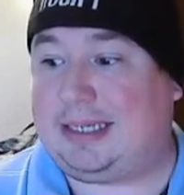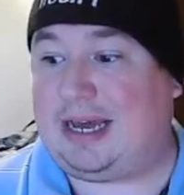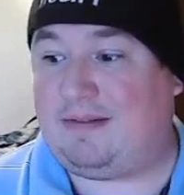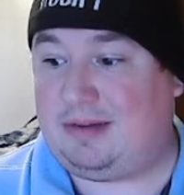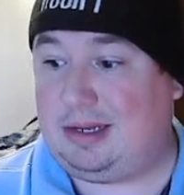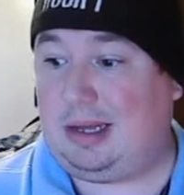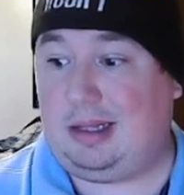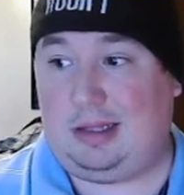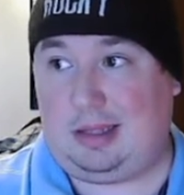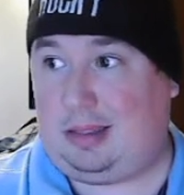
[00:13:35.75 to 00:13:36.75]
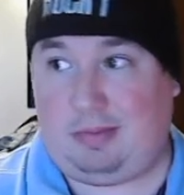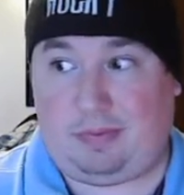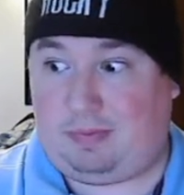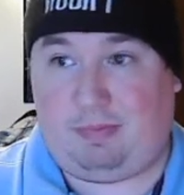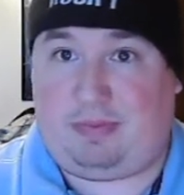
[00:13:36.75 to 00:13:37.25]
I have
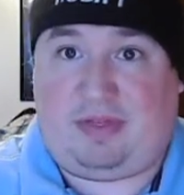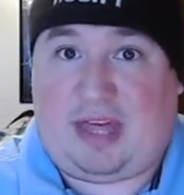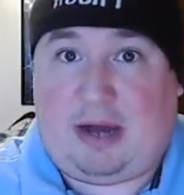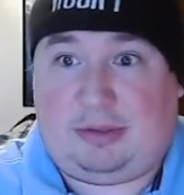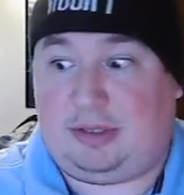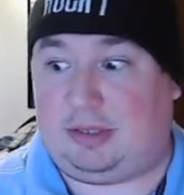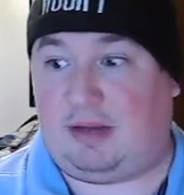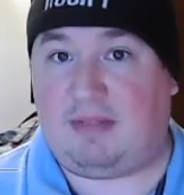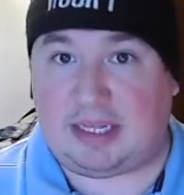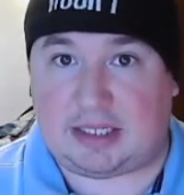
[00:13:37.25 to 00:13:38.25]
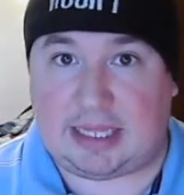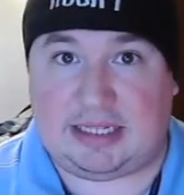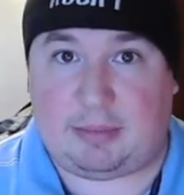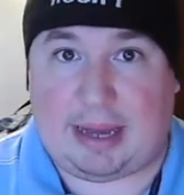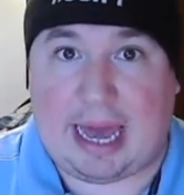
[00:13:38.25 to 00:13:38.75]
thousands of these
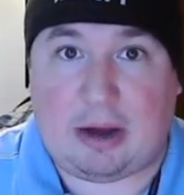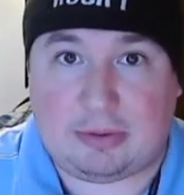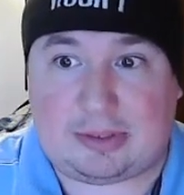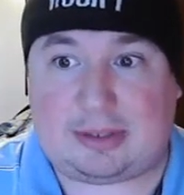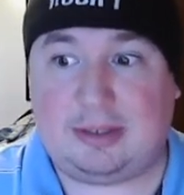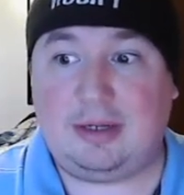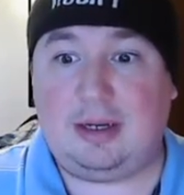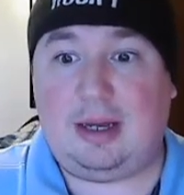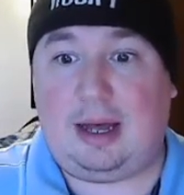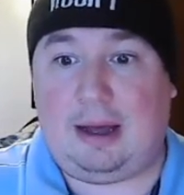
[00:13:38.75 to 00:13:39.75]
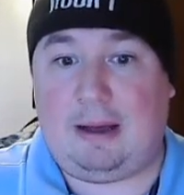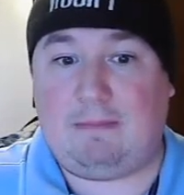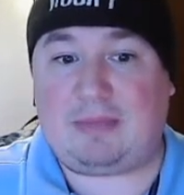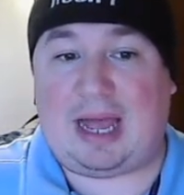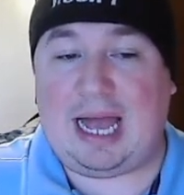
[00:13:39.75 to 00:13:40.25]
things in my house.
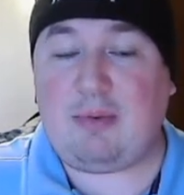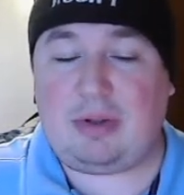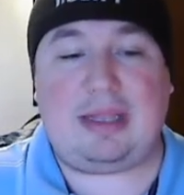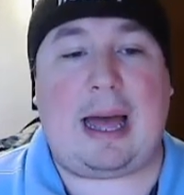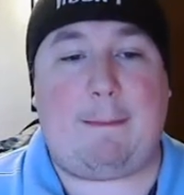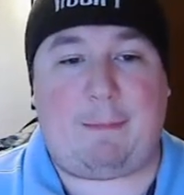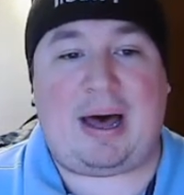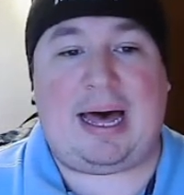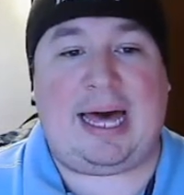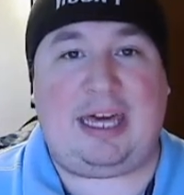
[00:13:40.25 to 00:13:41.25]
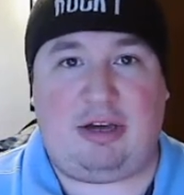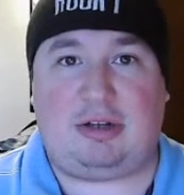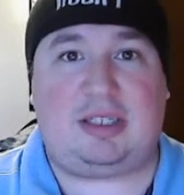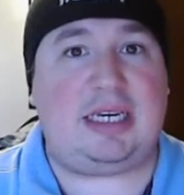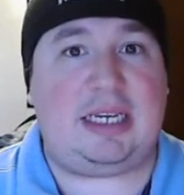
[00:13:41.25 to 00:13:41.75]
Um, I will not buy
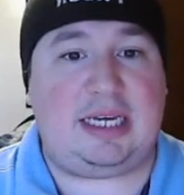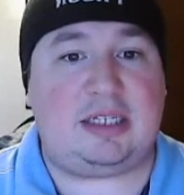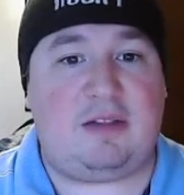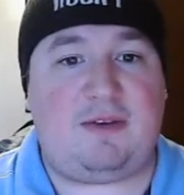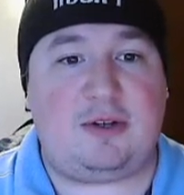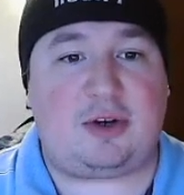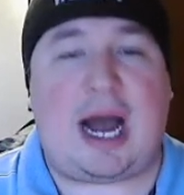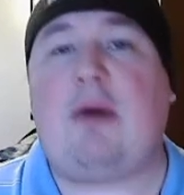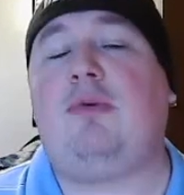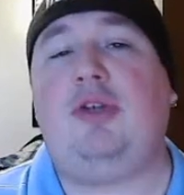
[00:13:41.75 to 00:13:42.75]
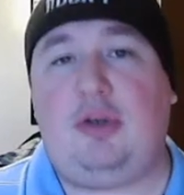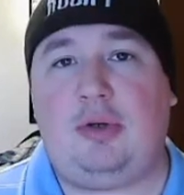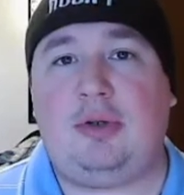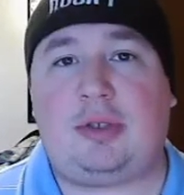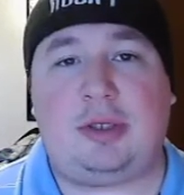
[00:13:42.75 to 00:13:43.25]
your C Ds in the future. I will
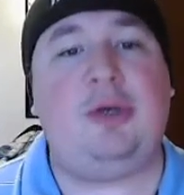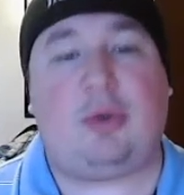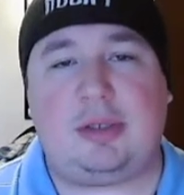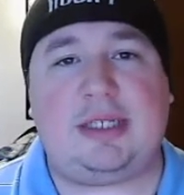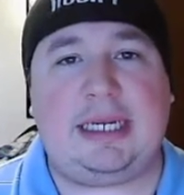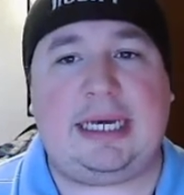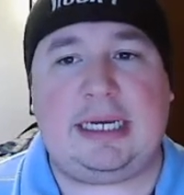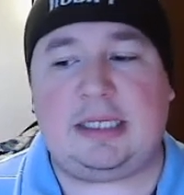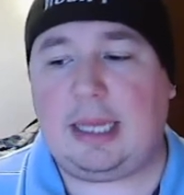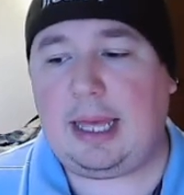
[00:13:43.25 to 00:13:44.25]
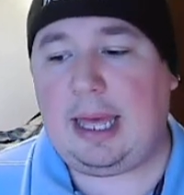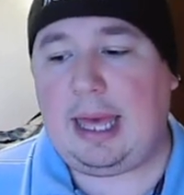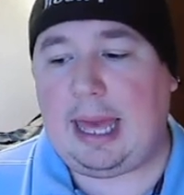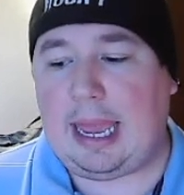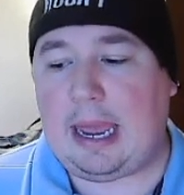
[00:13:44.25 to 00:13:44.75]
use your C Ds
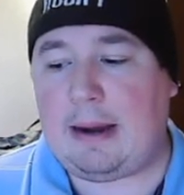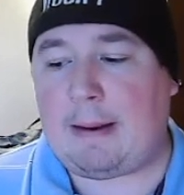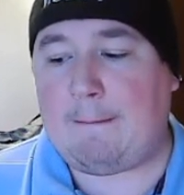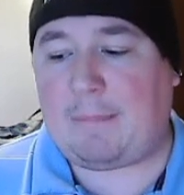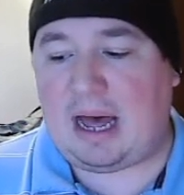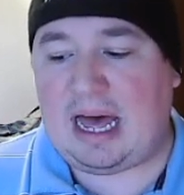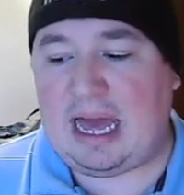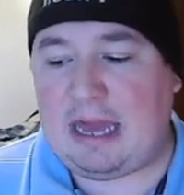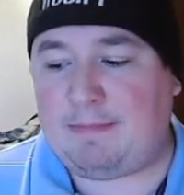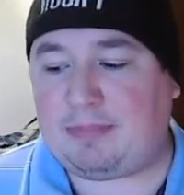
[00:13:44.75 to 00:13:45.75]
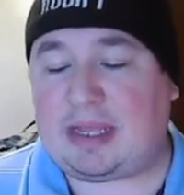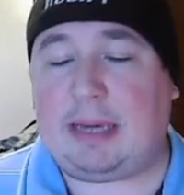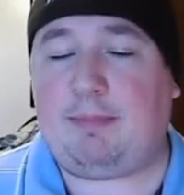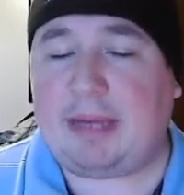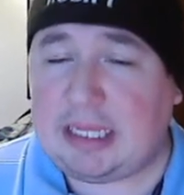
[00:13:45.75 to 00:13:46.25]
and buy
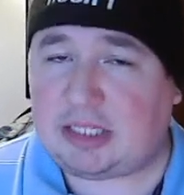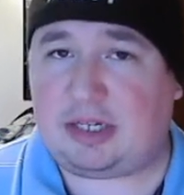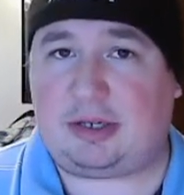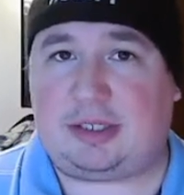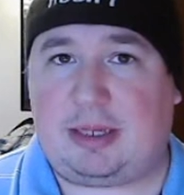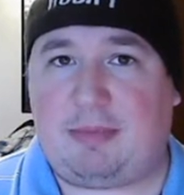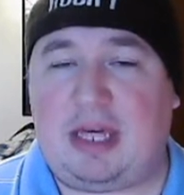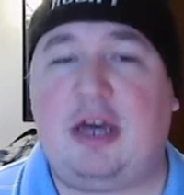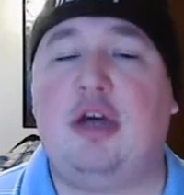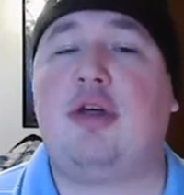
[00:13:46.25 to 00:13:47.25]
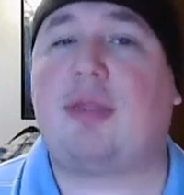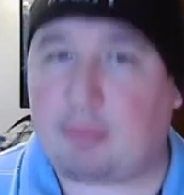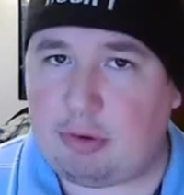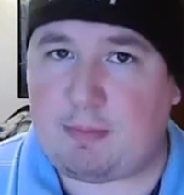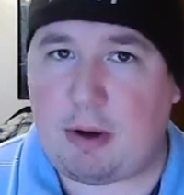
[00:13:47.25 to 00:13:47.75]
a pizza or something
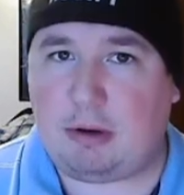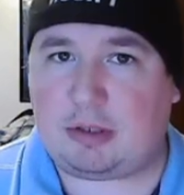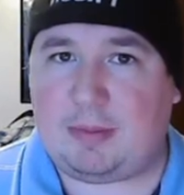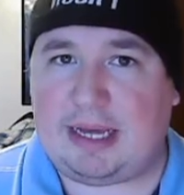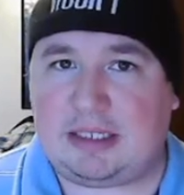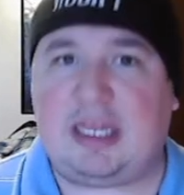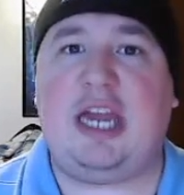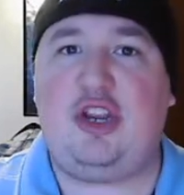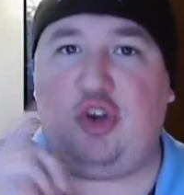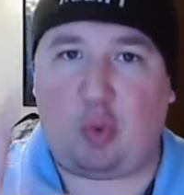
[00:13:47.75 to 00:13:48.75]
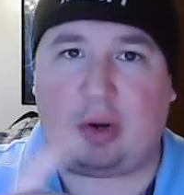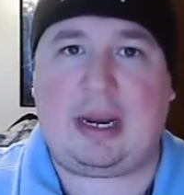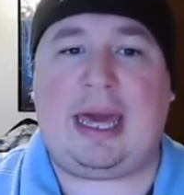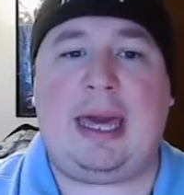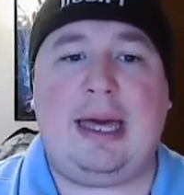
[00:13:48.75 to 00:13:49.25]
through Postmates in your
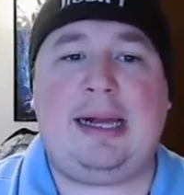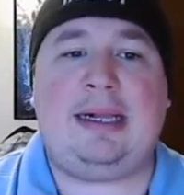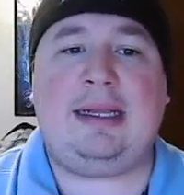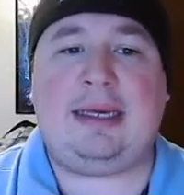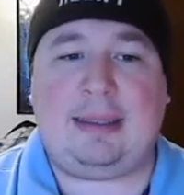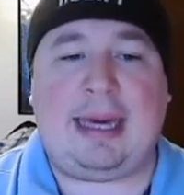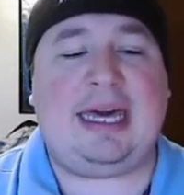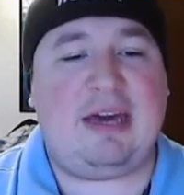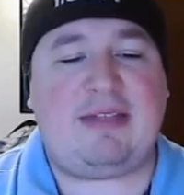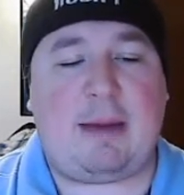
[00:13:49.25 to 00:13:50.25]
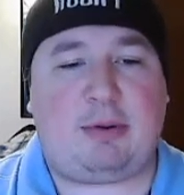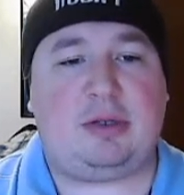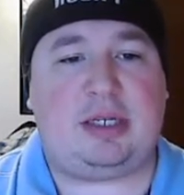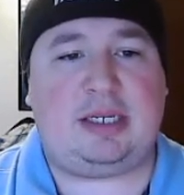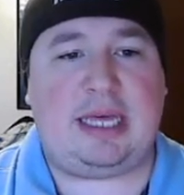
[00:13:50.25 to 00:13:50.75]
name and give that
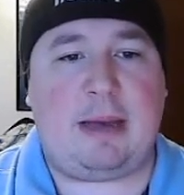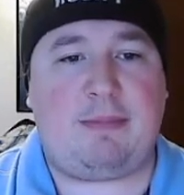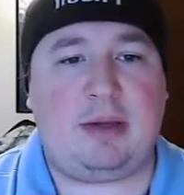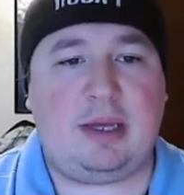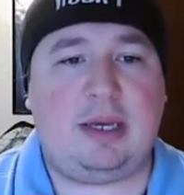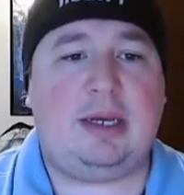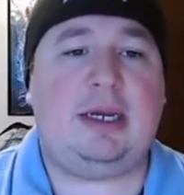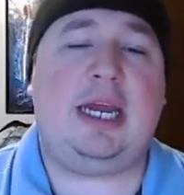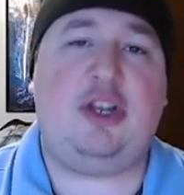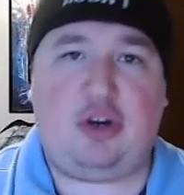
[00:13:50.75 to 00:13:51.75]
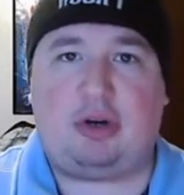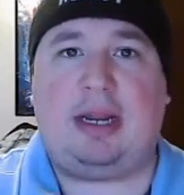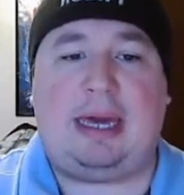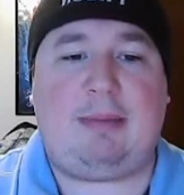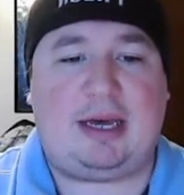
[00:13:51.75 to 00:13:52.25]
person a tip in your
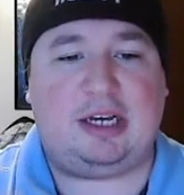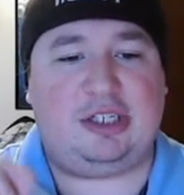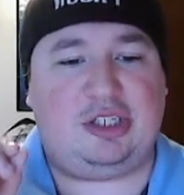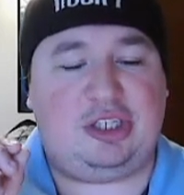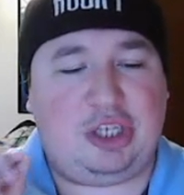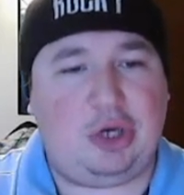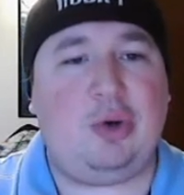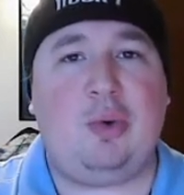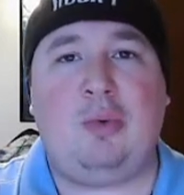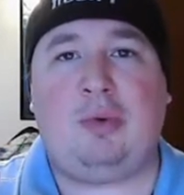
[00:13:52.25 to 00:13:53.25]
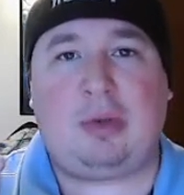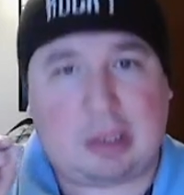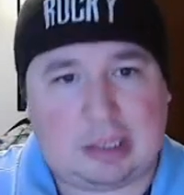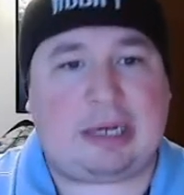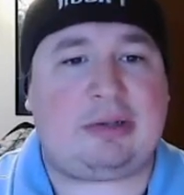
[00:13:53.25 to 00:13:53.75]
name because you
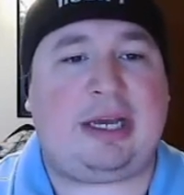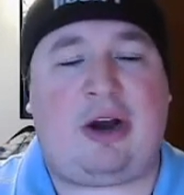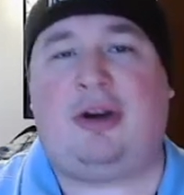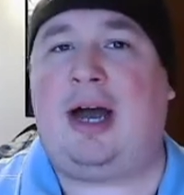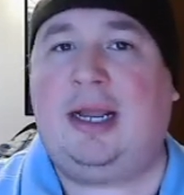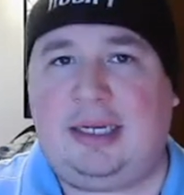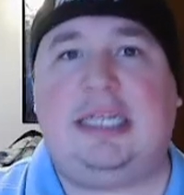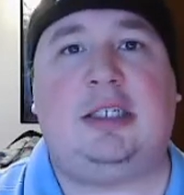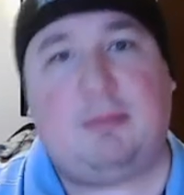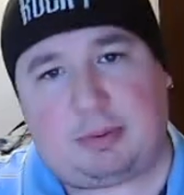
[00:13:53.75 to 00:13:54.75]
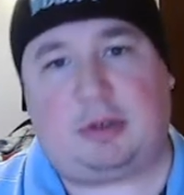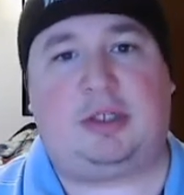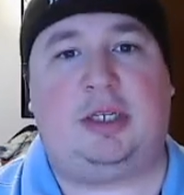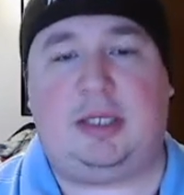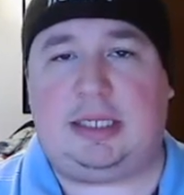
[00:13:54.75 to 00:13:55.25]
clearly are not a decent
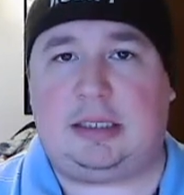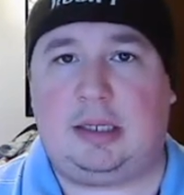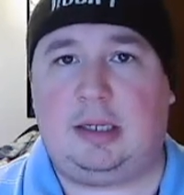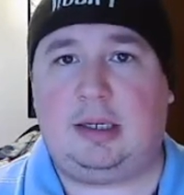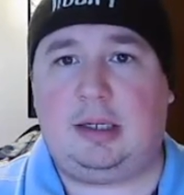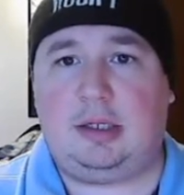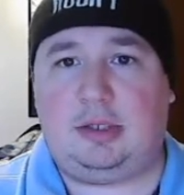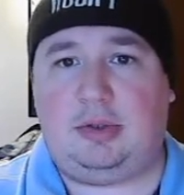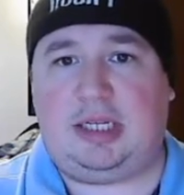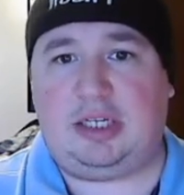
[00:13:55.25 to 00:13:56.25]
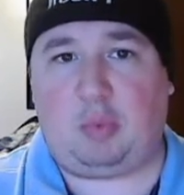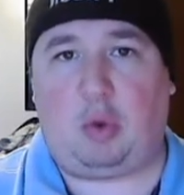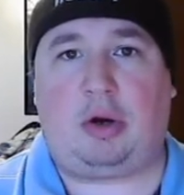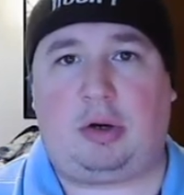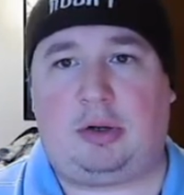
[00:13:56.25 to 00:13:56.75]
person to these, to these
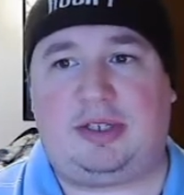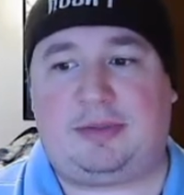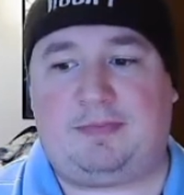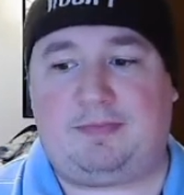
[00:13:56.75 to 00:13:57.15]
workers.